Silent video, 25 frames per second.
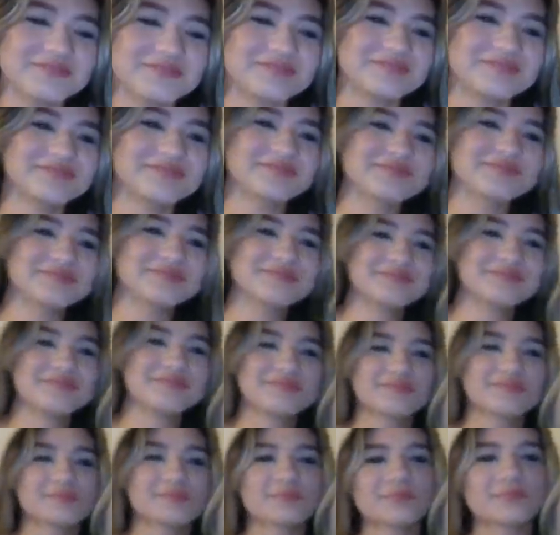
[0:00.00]

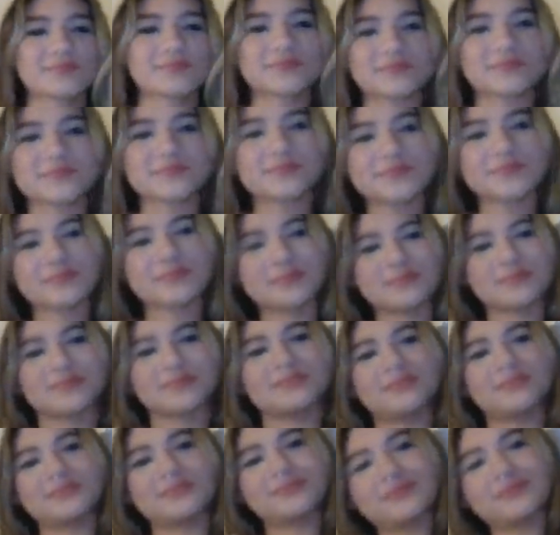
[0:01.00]

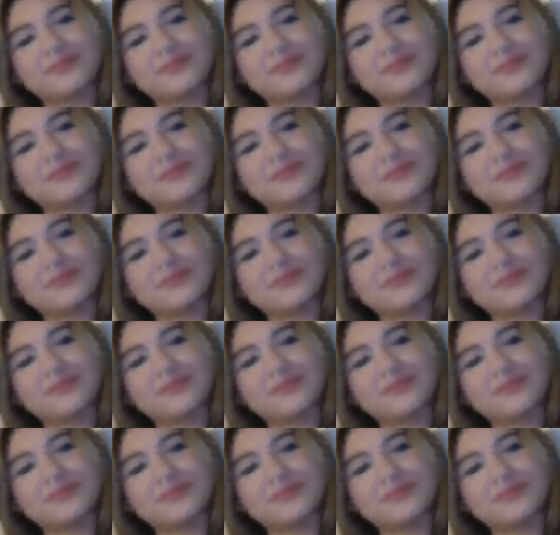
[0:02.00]
[no speech]